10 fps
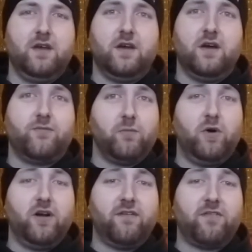From
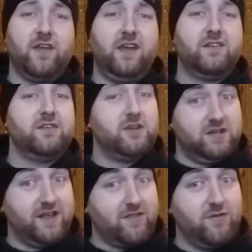what I've seen,
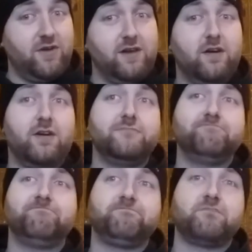and that's not a
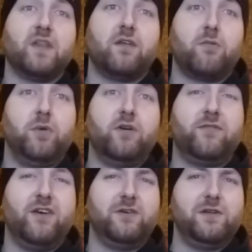lot,
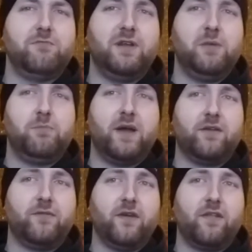Spotify only really
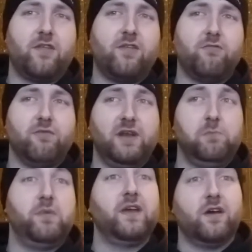benefits really
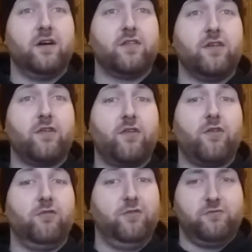big
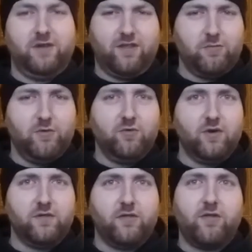artists or the really small
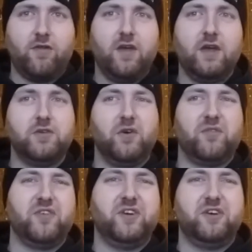ones,
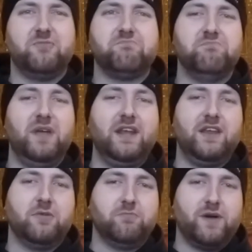not the
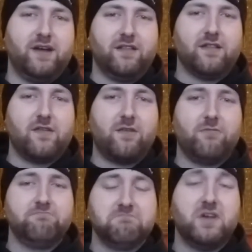medium bands.
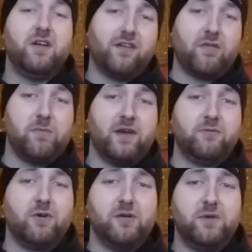I'll
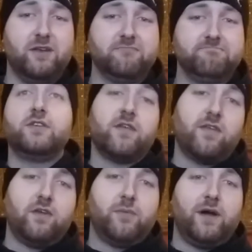explain what I mean. I just
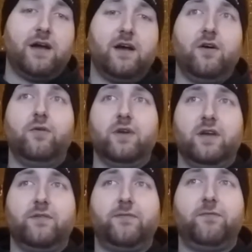said about how
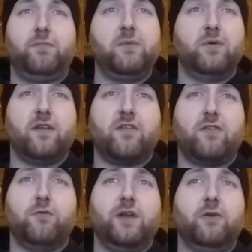if people listen
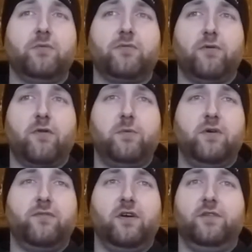to an album through
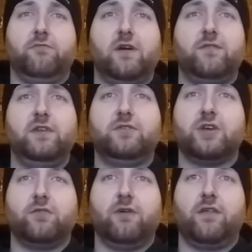Spotify, the revenue
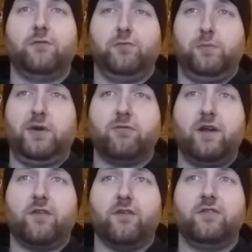generated would be
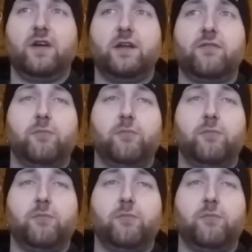greater. And if